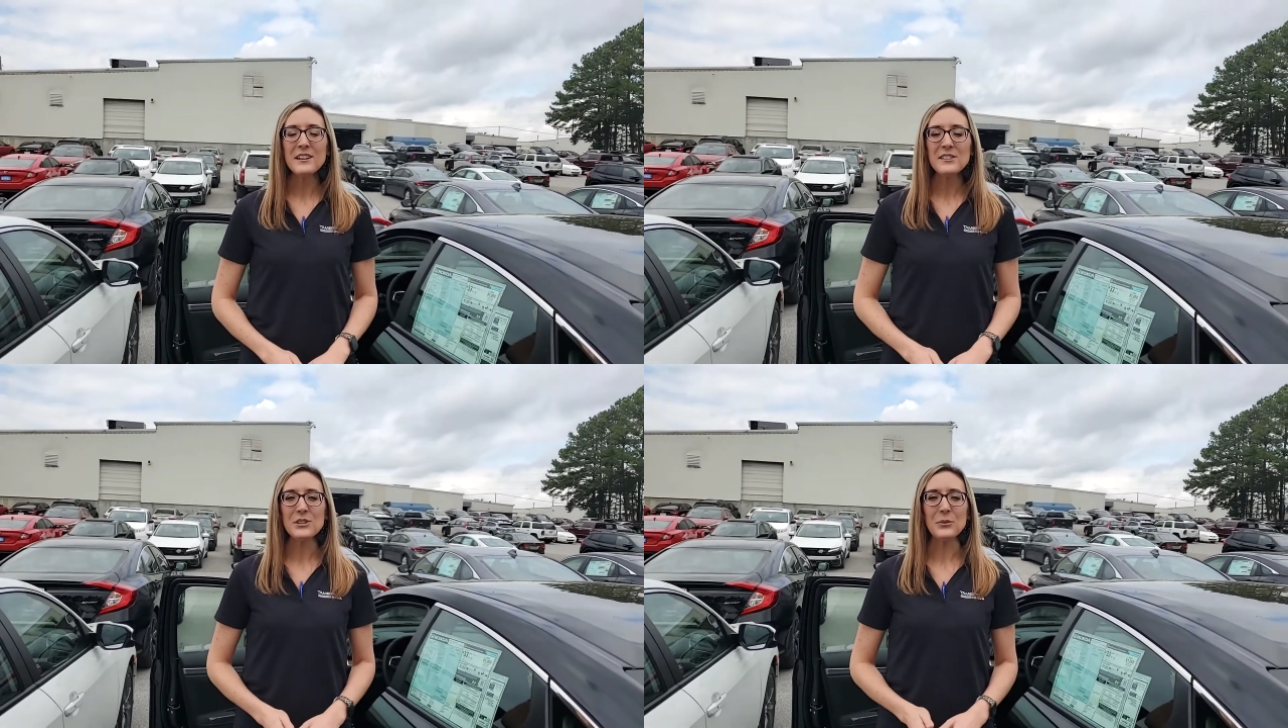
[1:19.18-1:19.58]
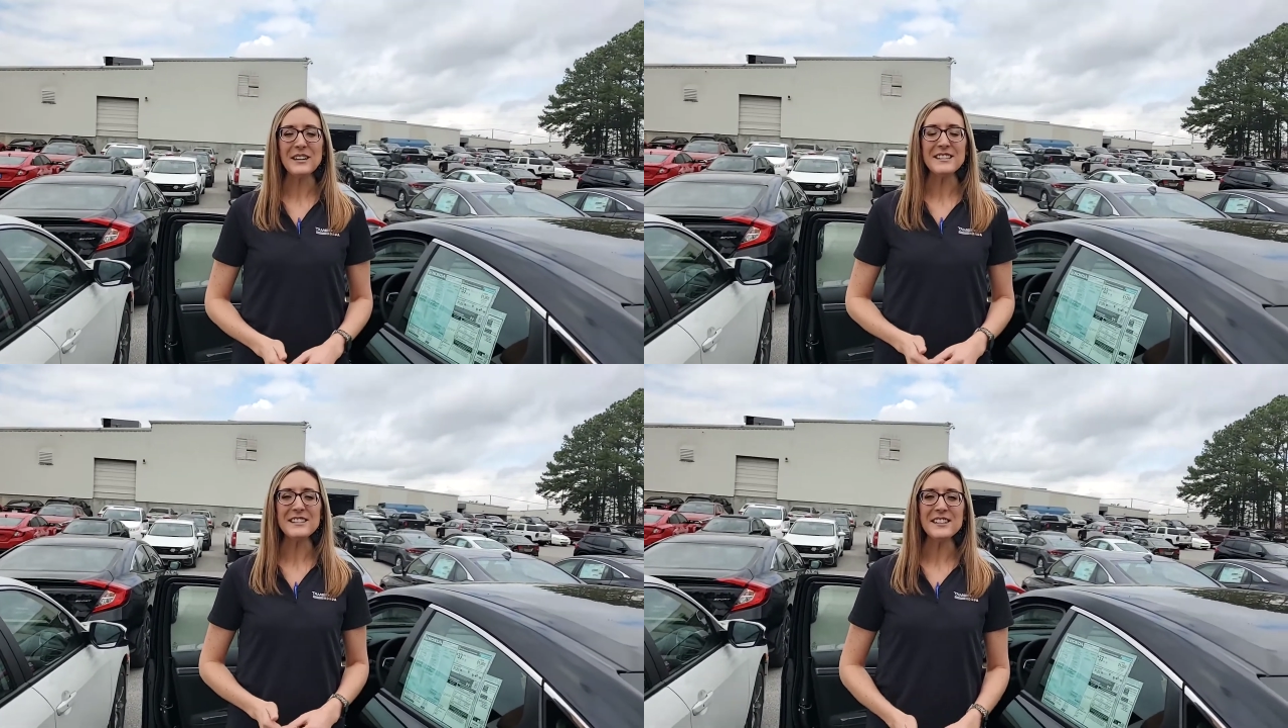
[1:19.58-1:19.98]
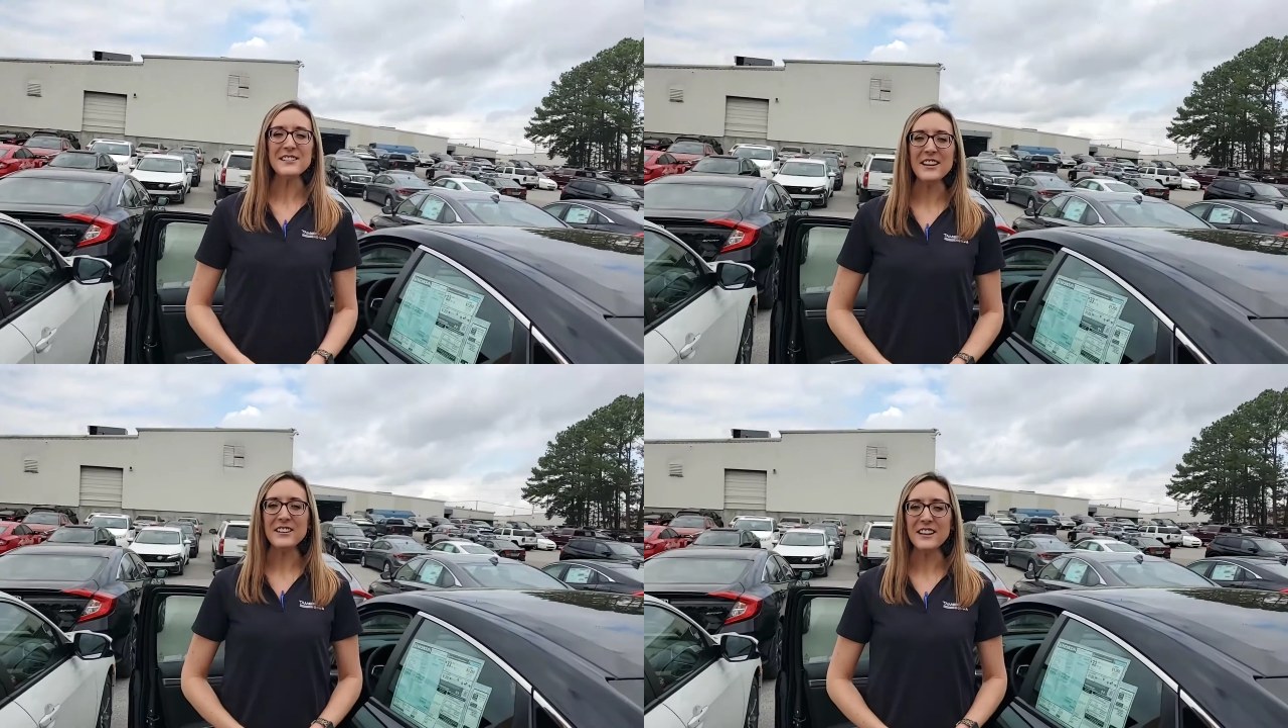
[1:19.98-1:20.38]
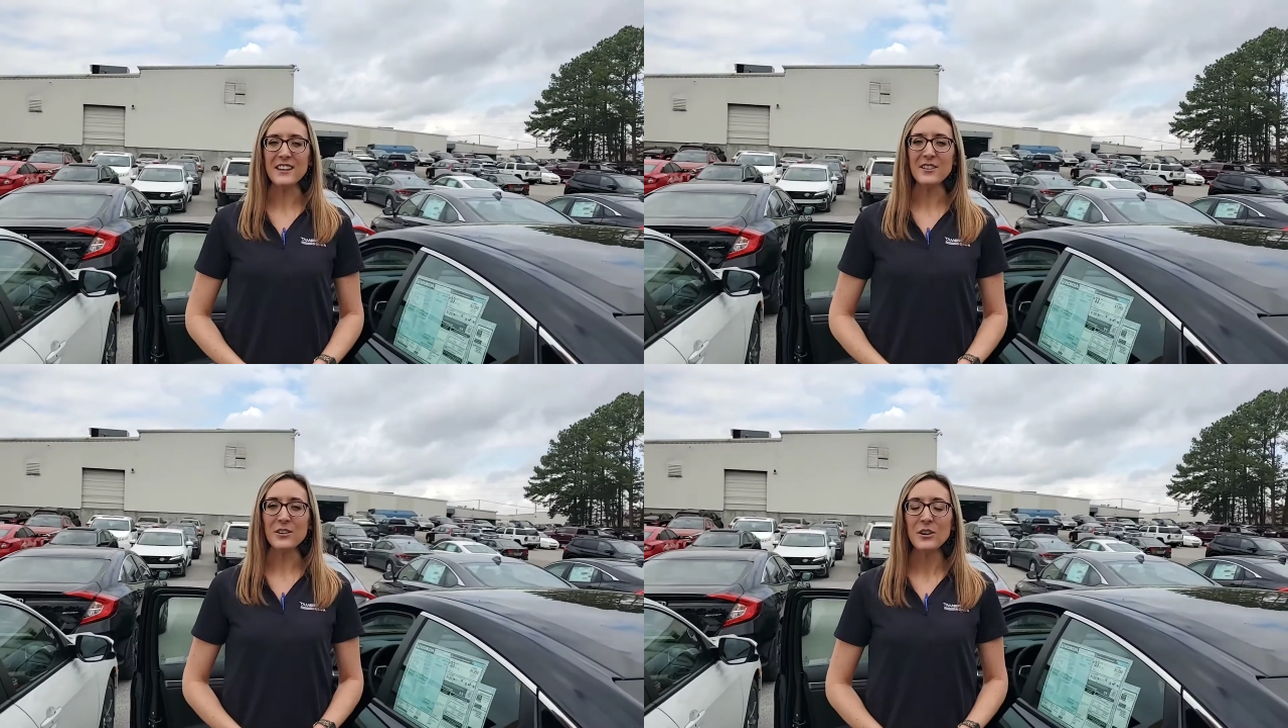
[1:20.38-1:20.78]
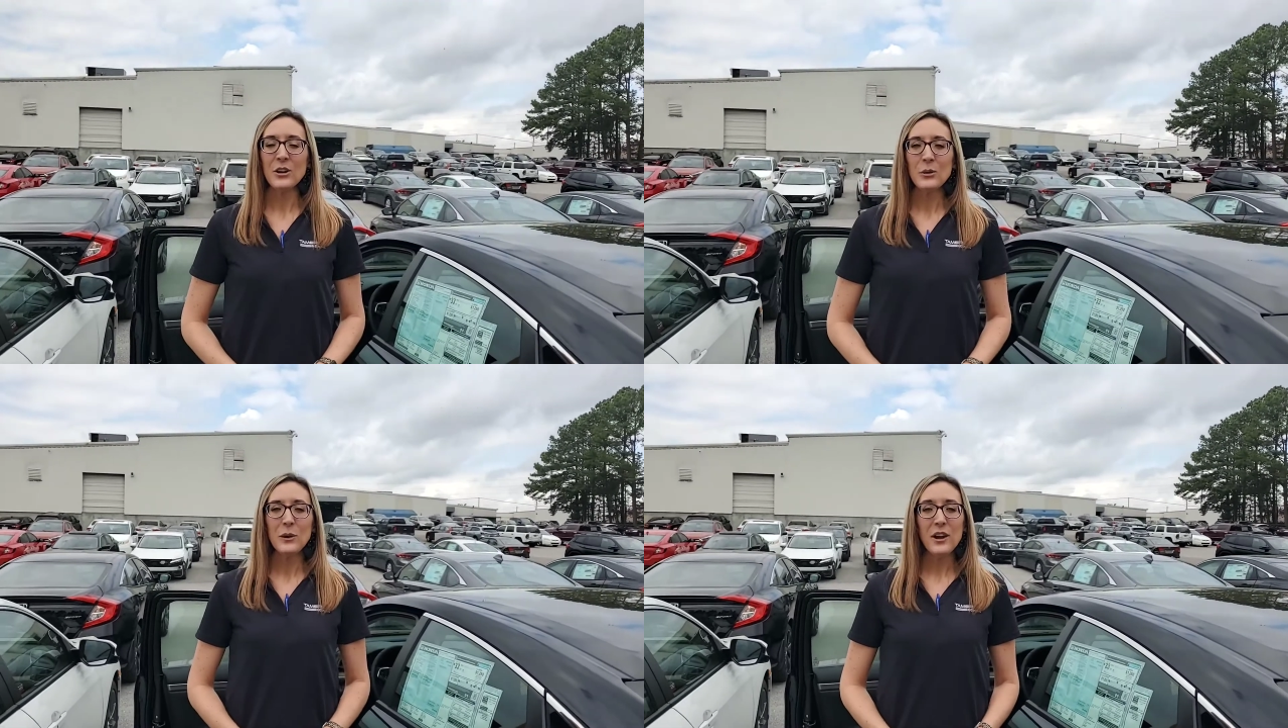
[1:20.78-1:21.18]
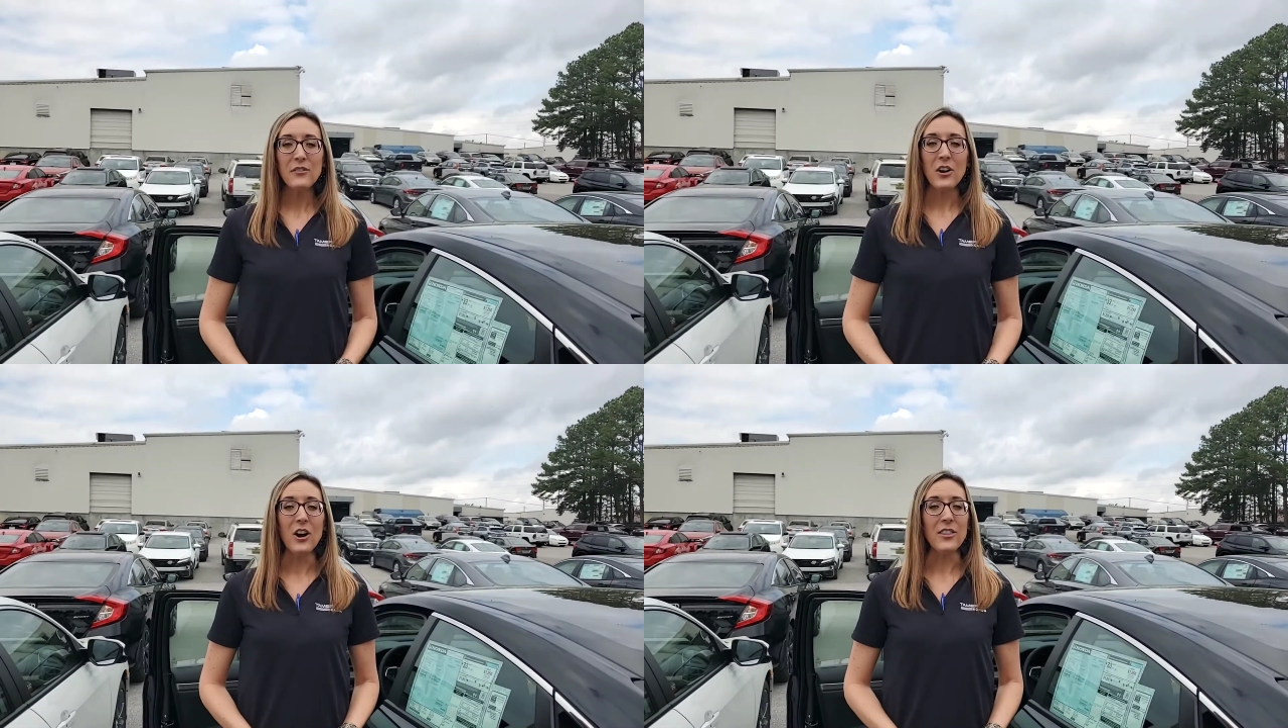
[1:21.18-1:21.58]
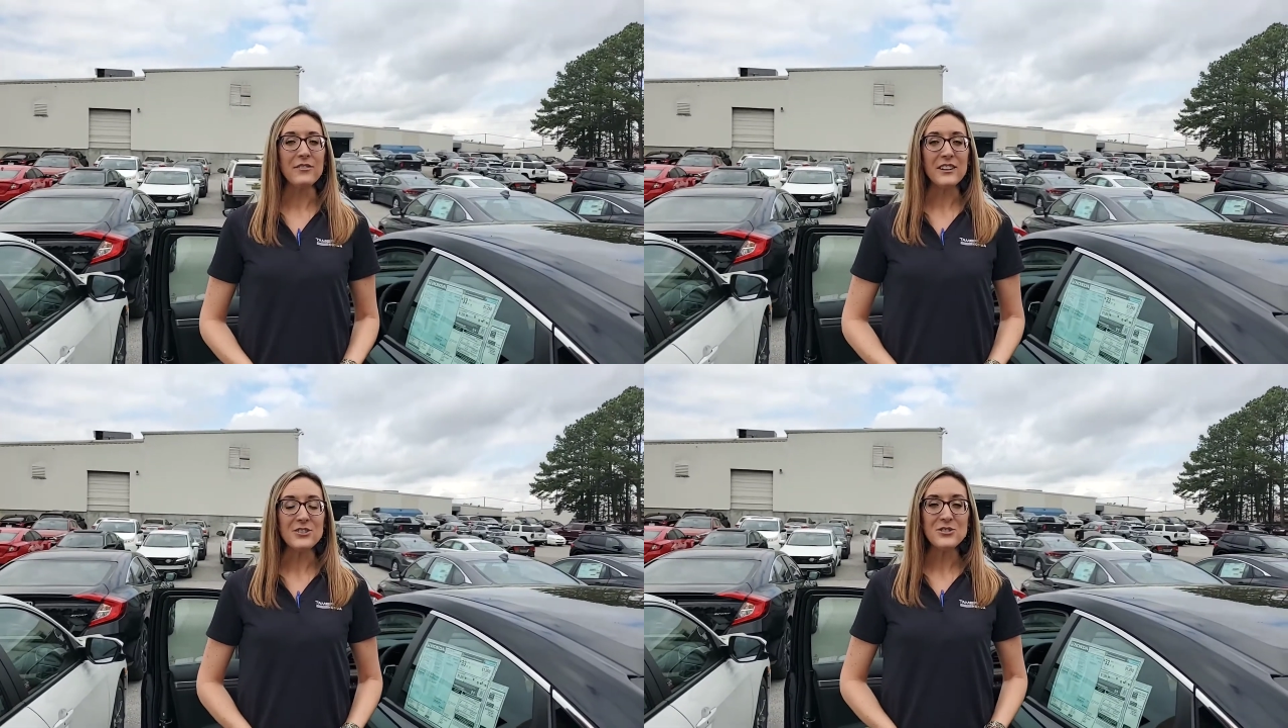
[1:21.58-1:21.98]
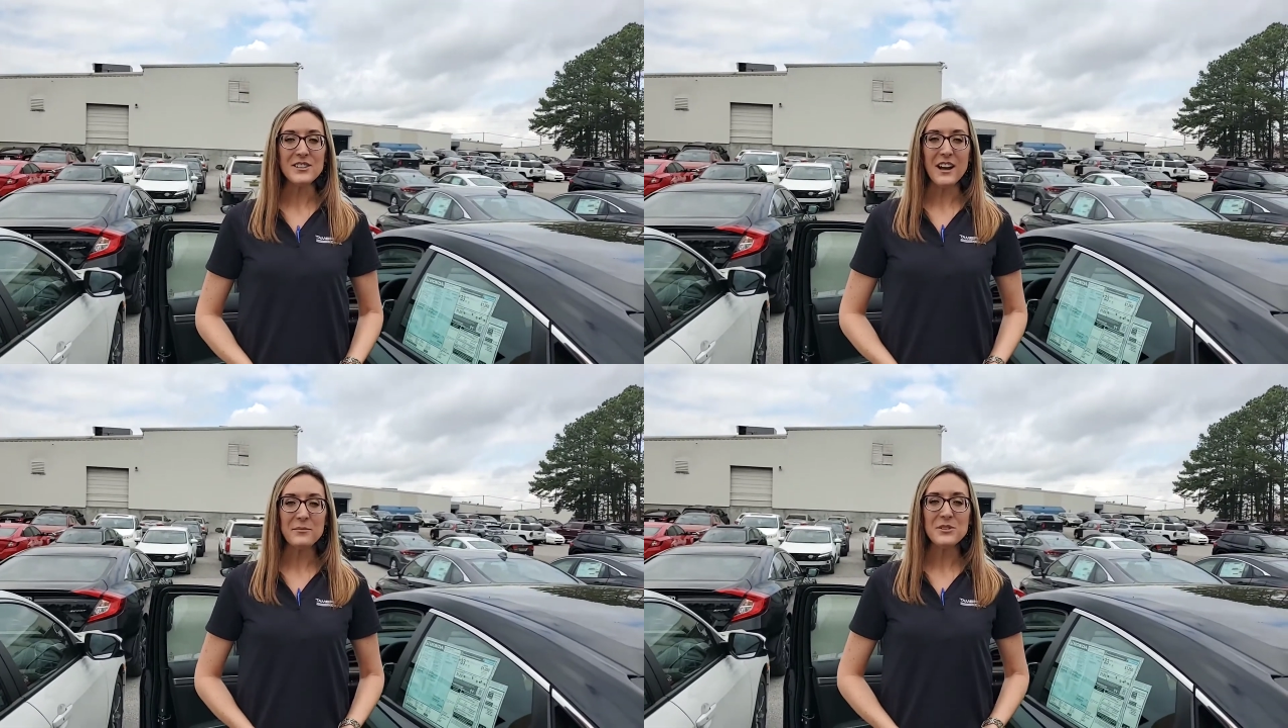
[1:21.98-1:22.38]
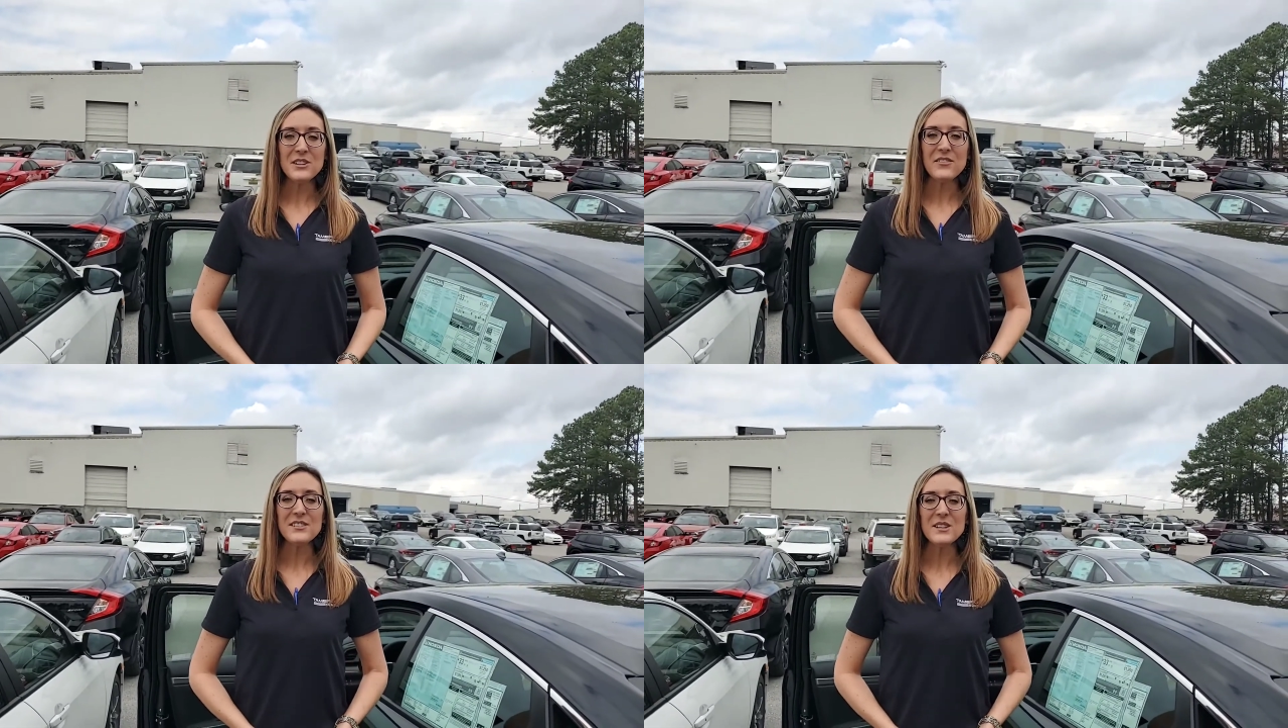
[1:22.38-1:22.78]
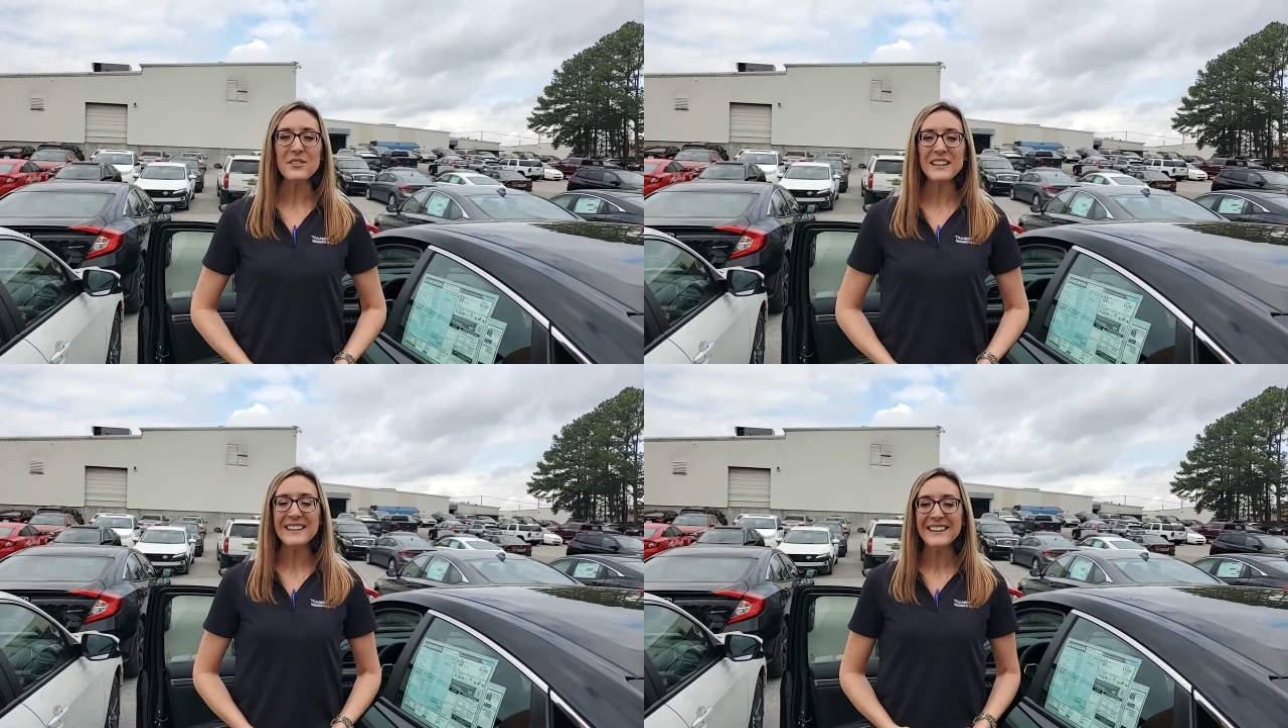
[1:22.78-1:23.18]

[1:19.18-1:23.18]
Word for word: so we can sit down together. We can go over all the features and options of the Civic,